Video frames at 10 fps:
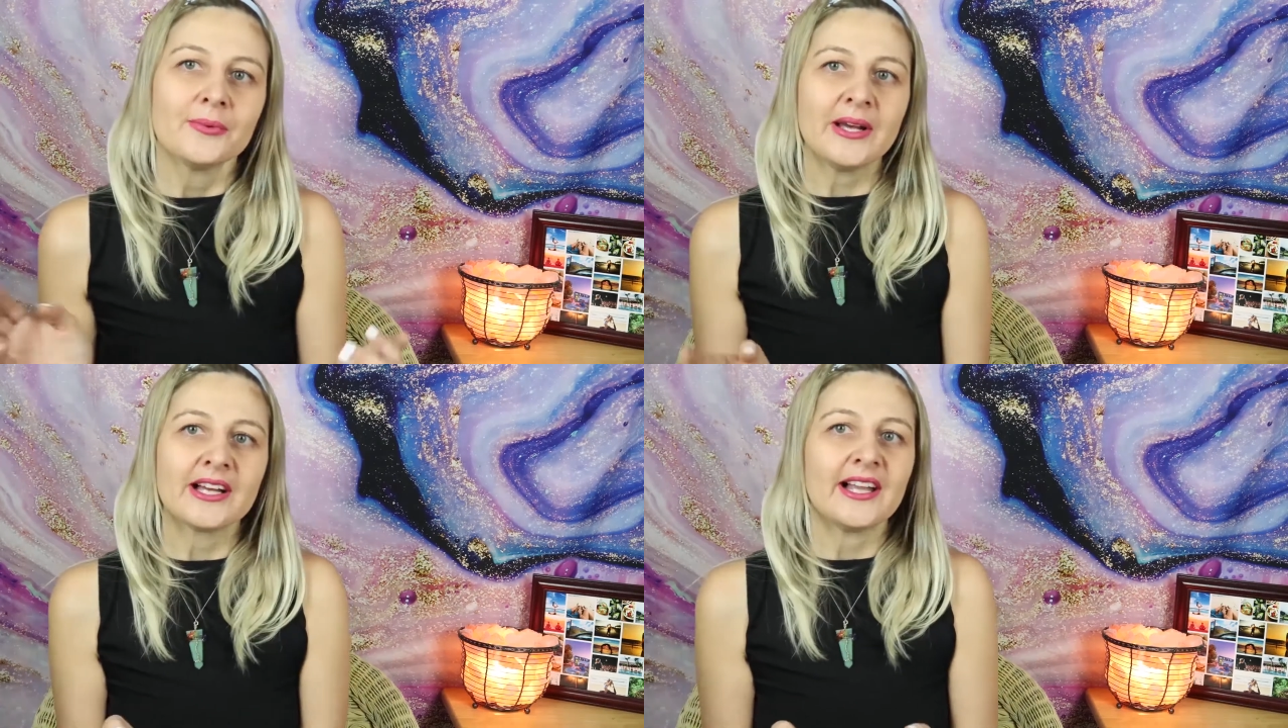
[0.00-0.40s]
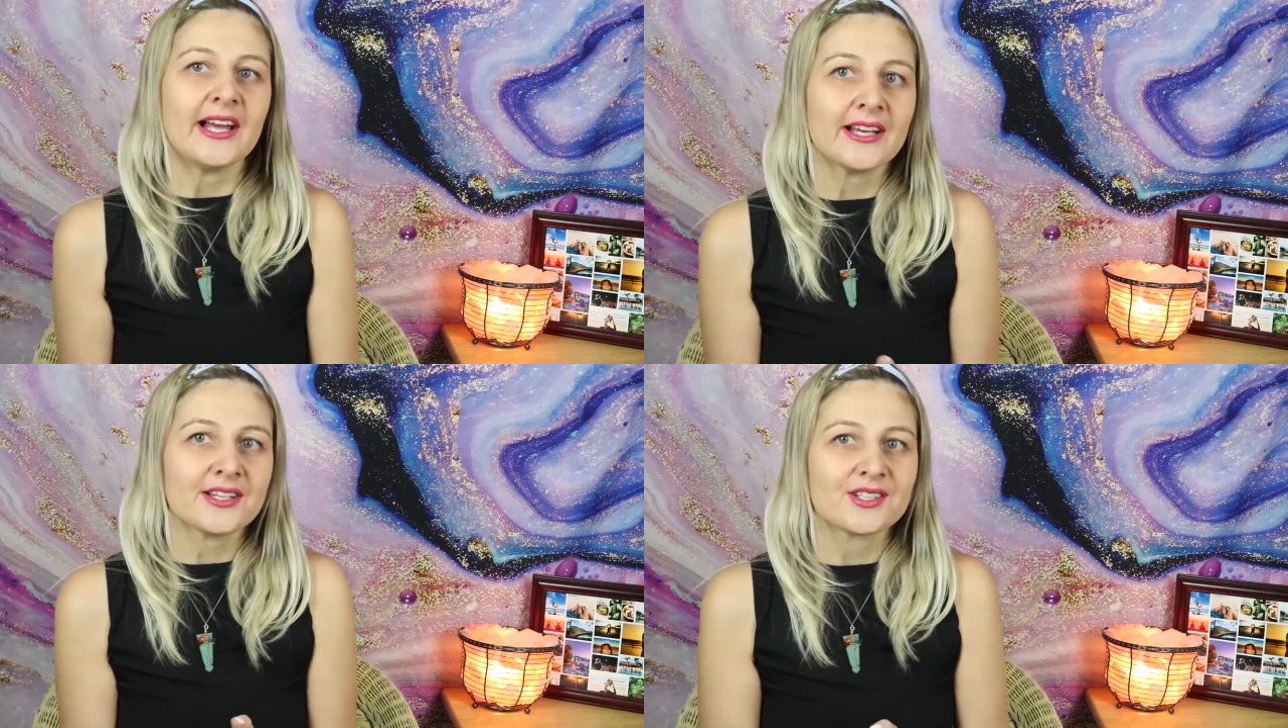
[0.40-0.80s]
Well,
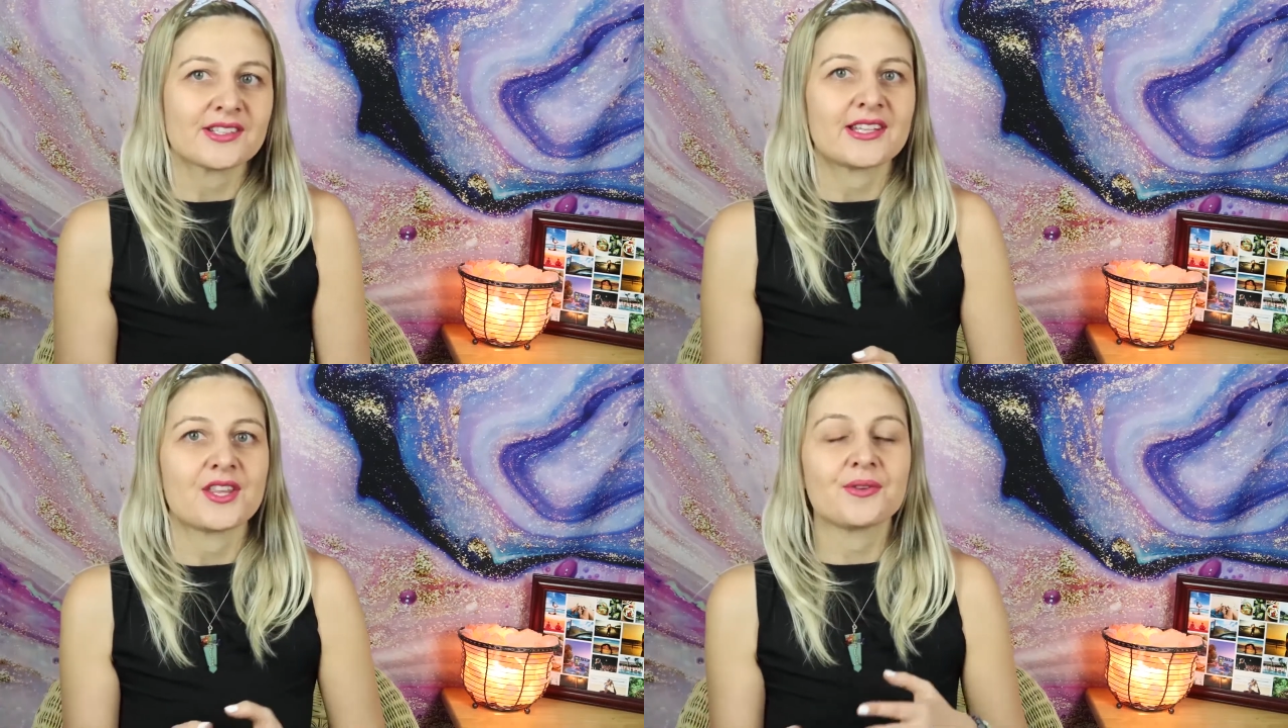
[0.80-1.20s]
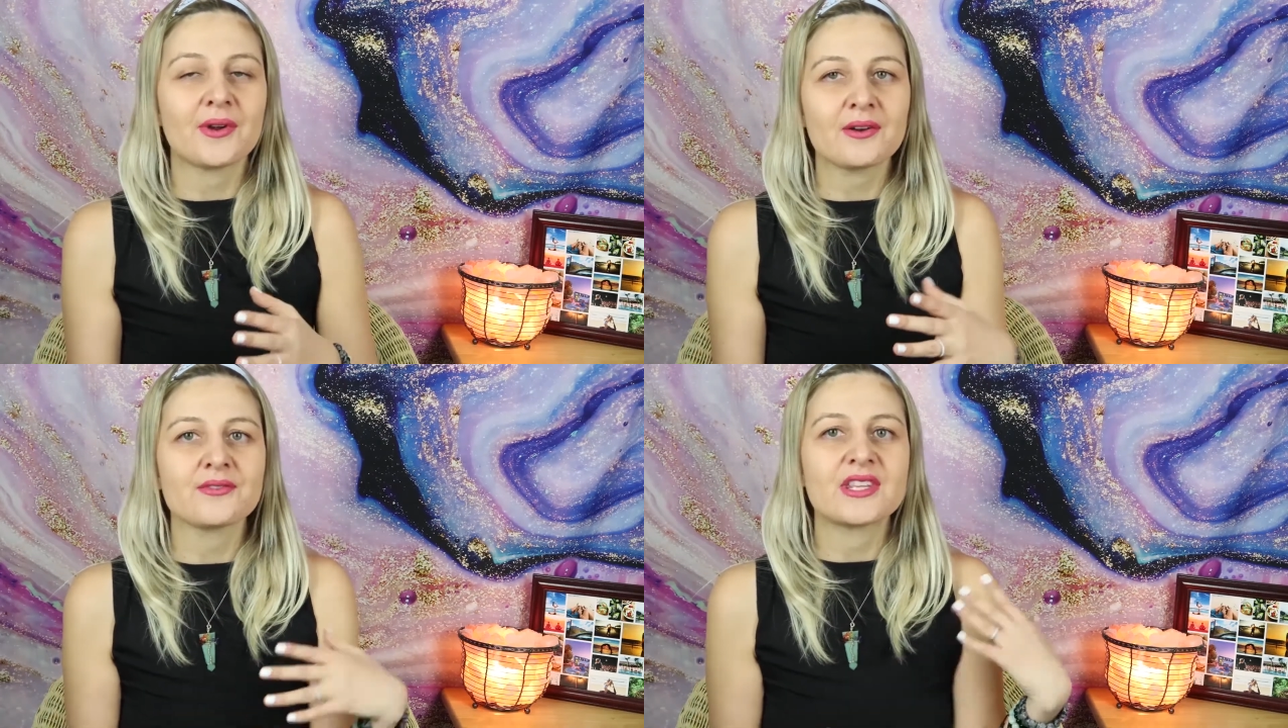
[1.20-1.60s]
actually,
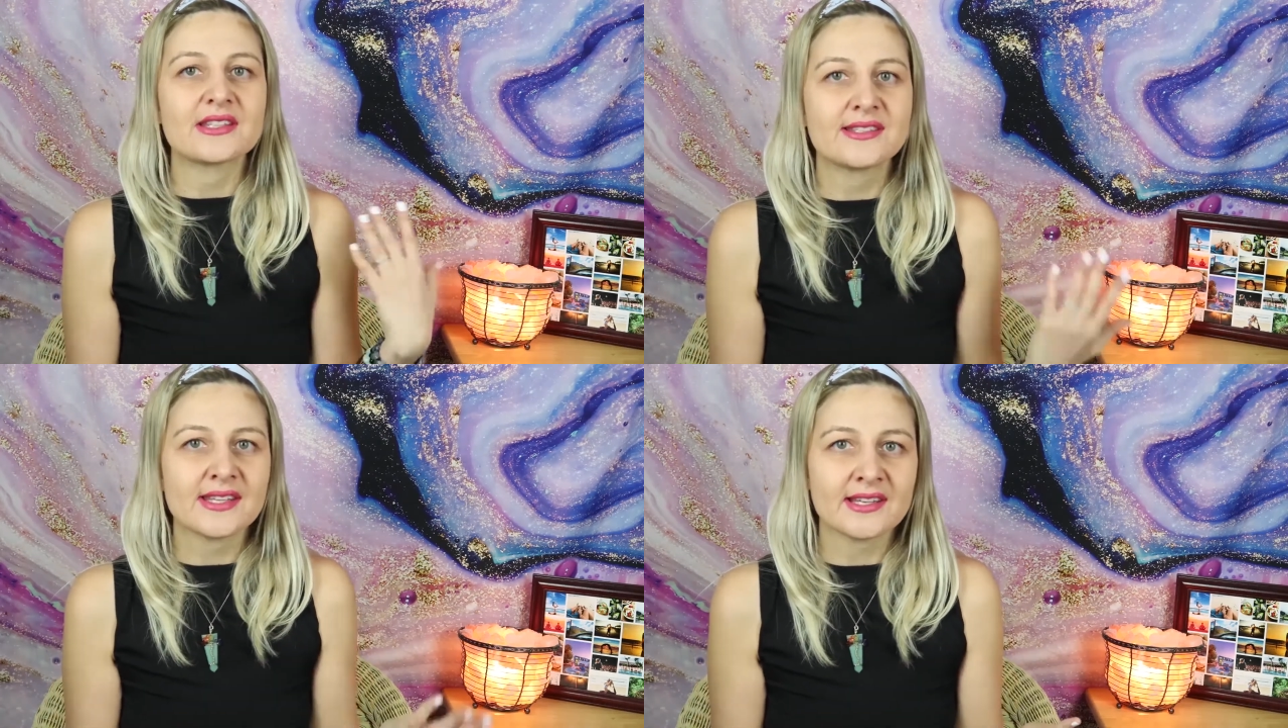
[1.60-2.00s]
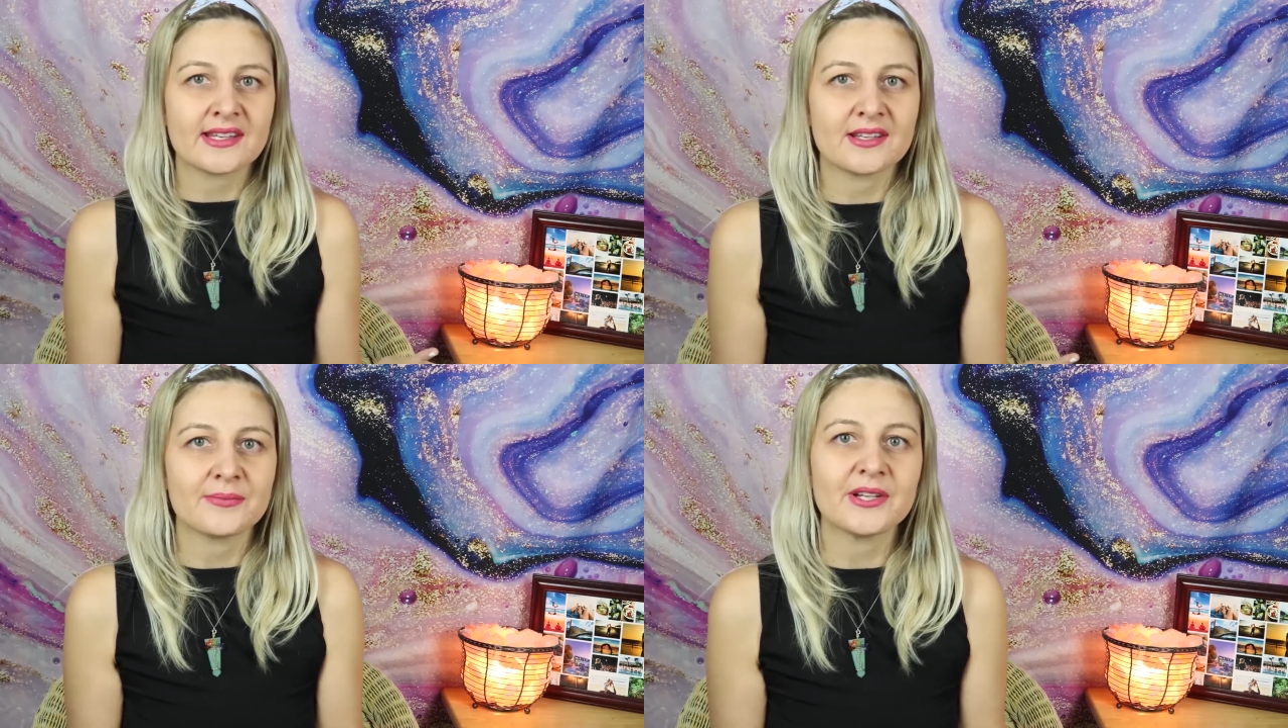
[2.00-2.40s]
throughout the day